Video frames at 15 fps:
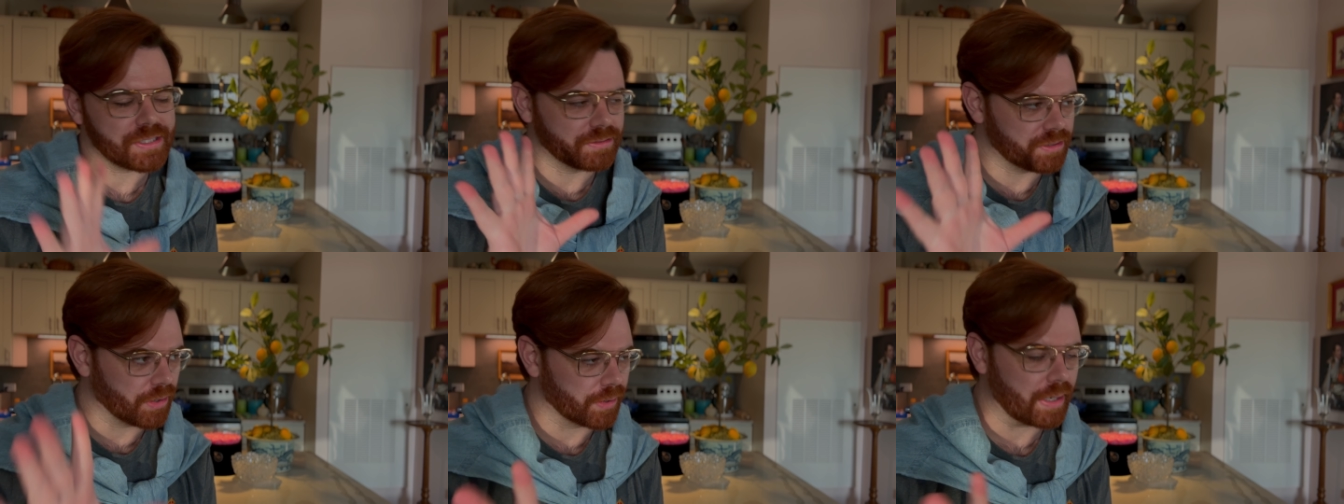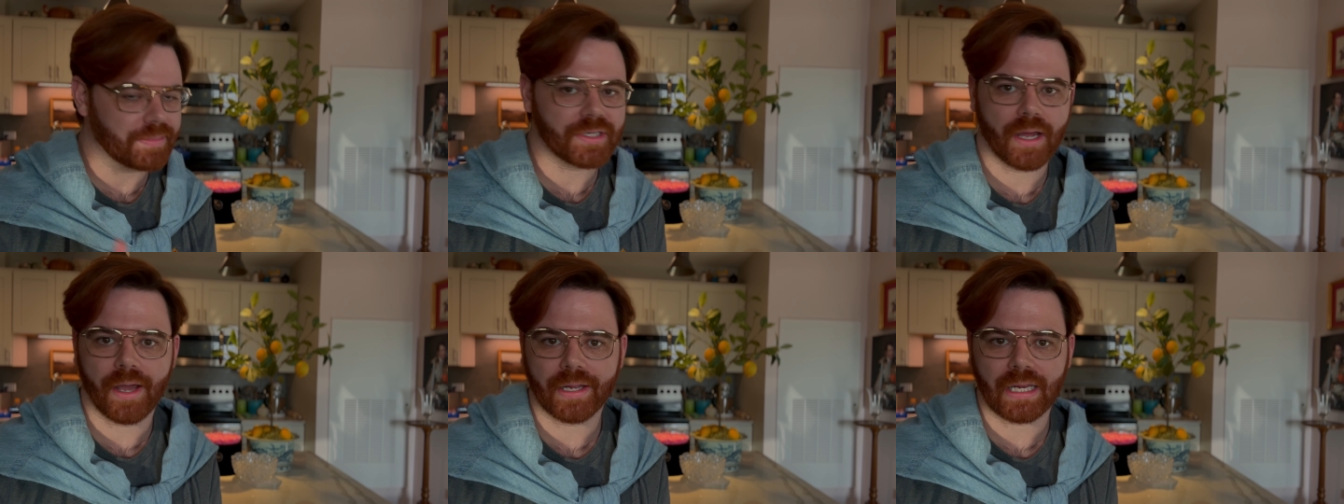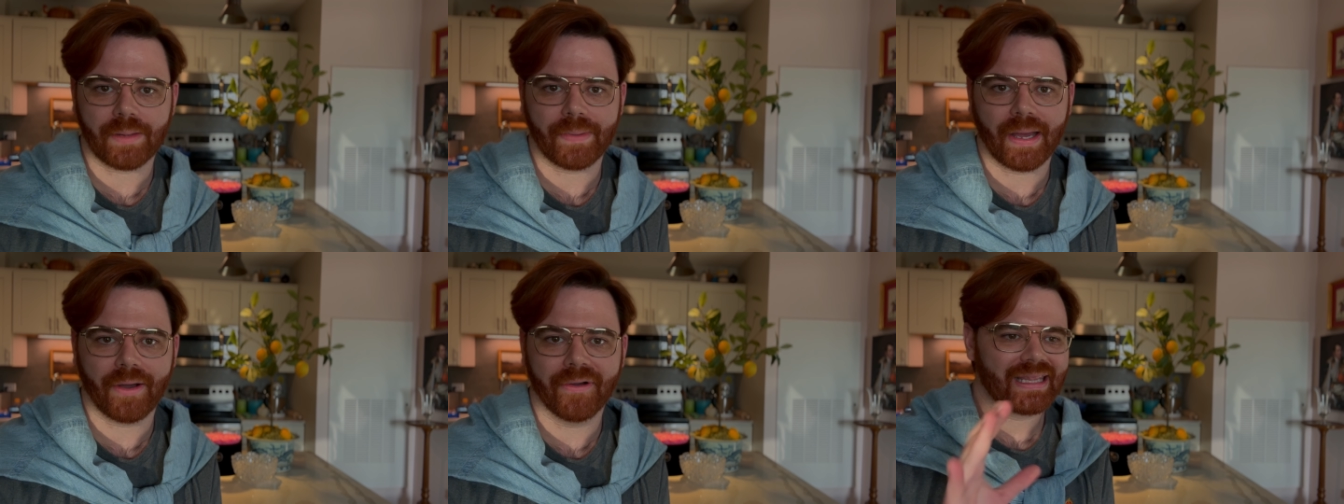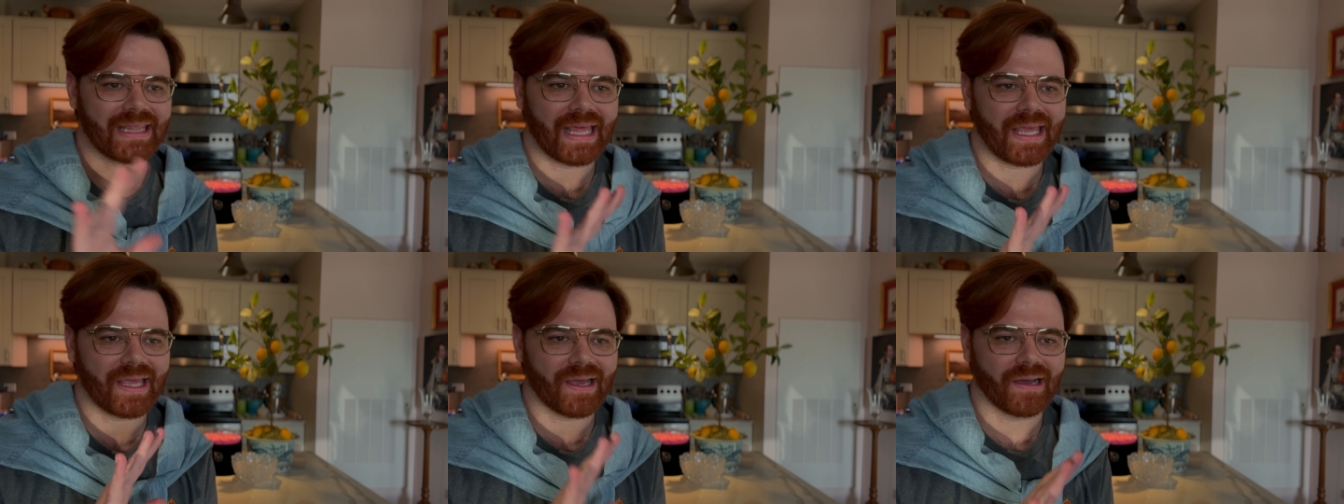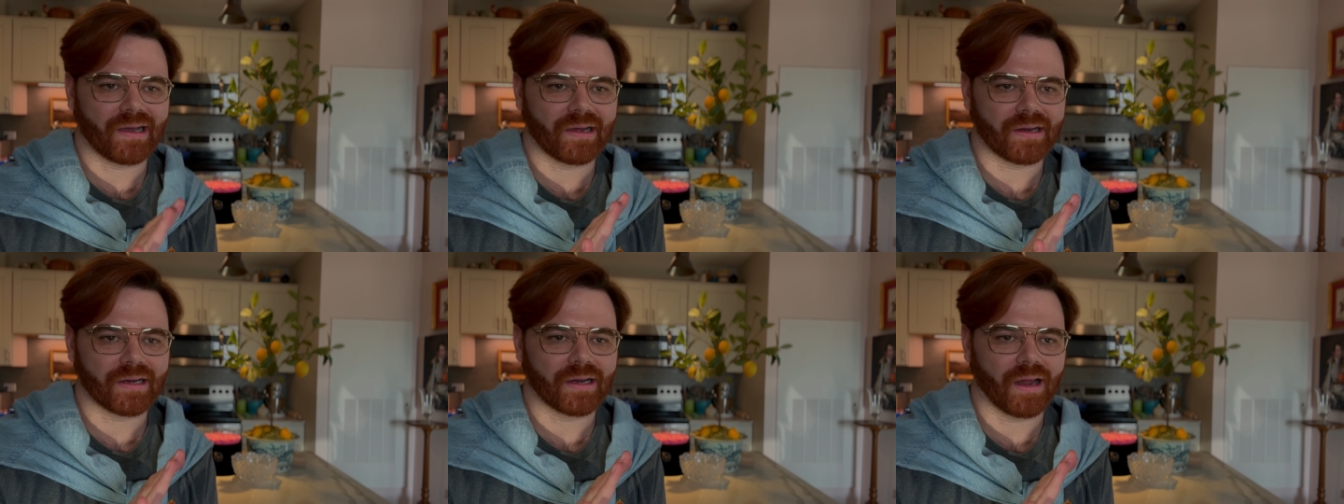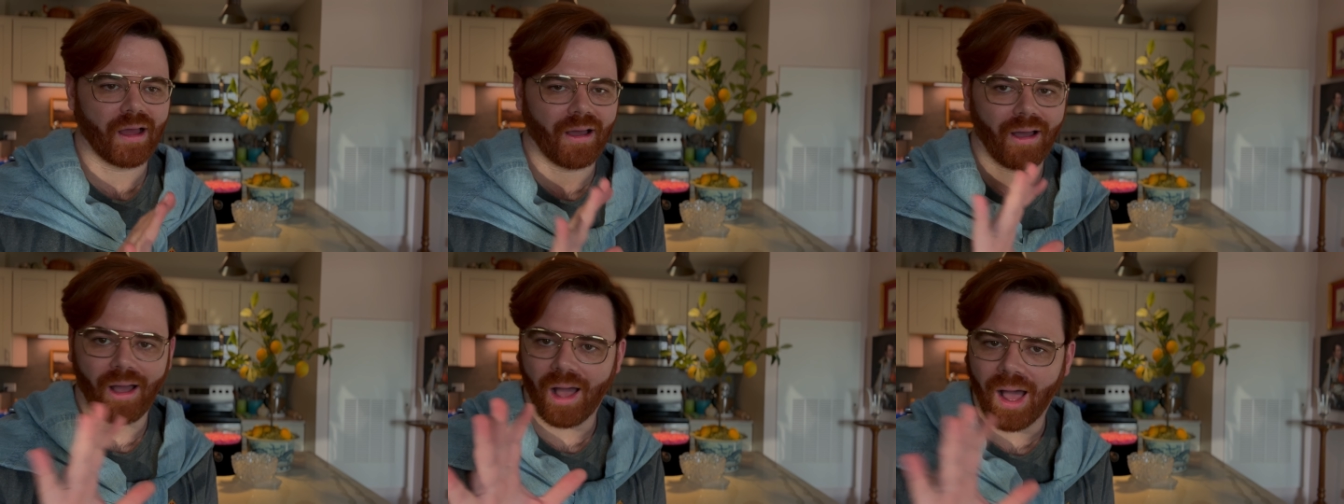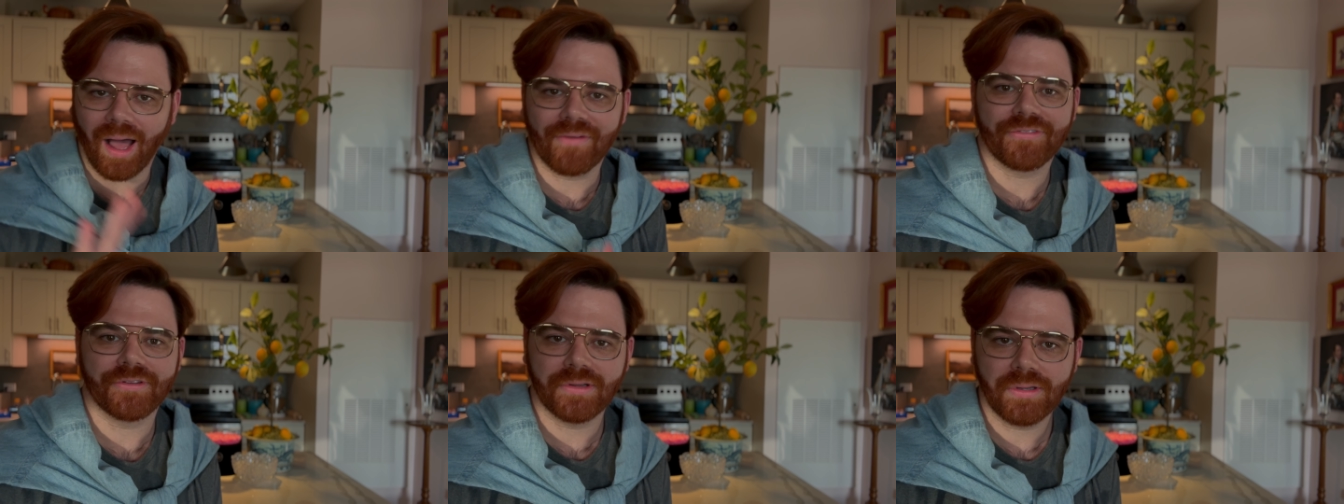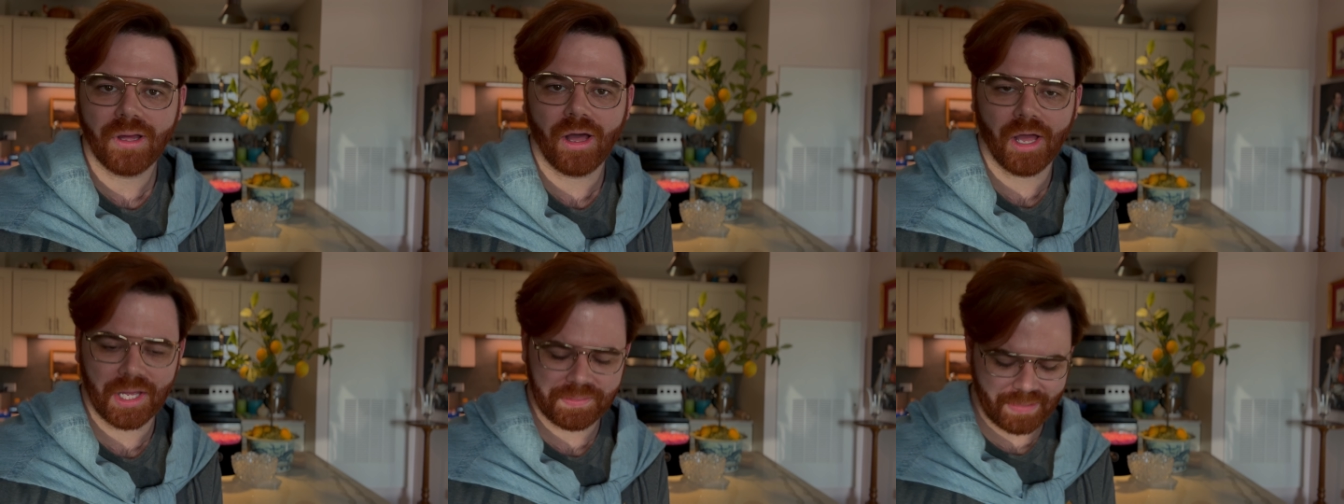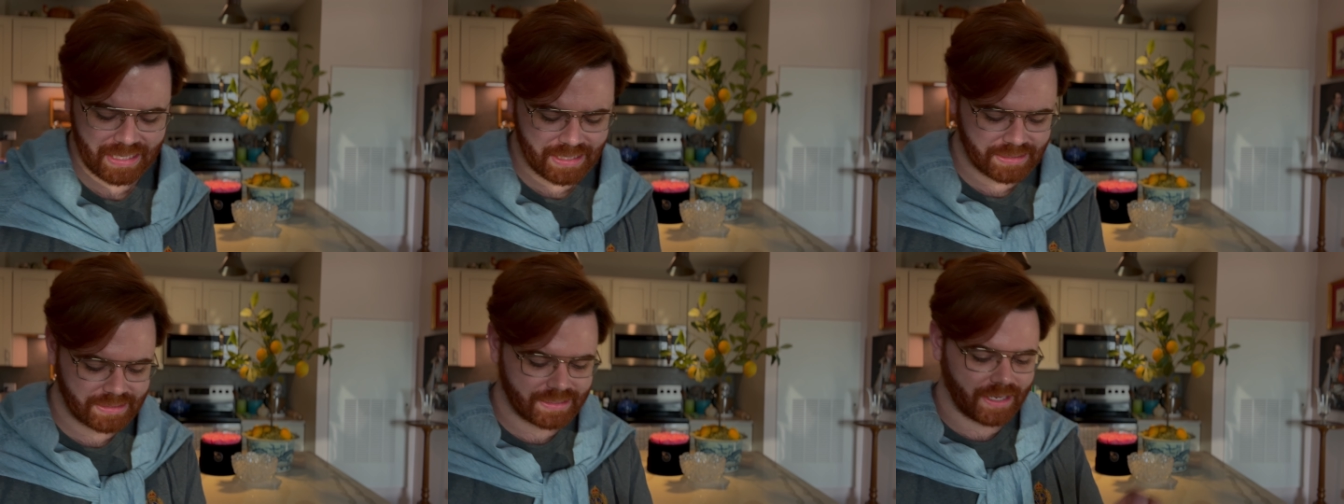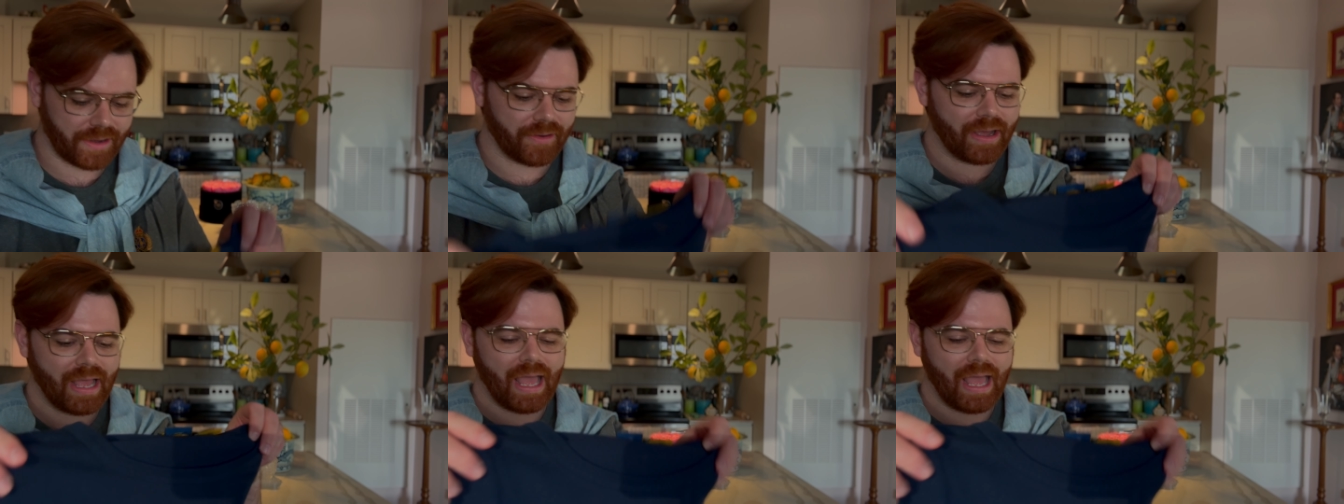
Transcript: You know what I'm talking about. They are awful on me. So